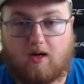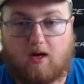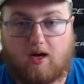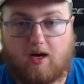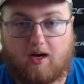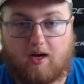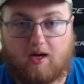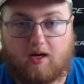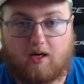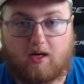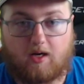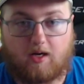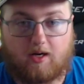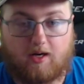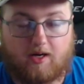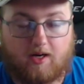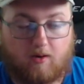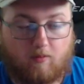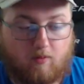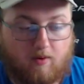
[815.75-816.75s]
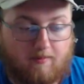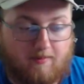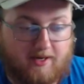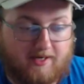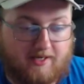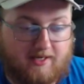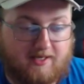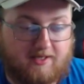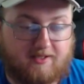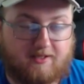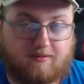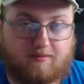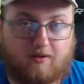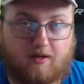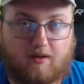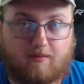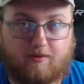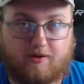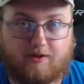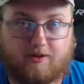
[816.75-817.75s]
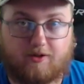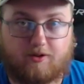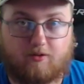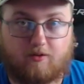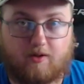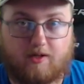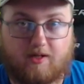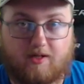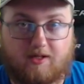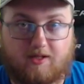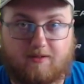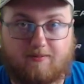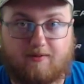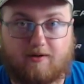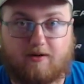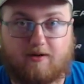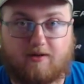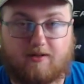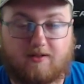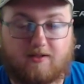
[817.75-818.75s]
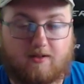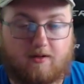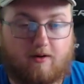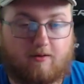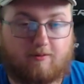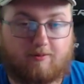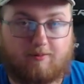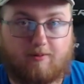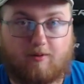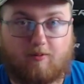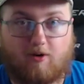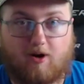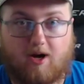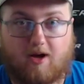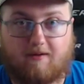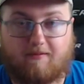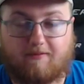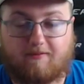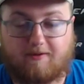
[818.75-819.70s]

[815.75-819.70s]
And I want my kids to be able to enjoy and experience along with my wife.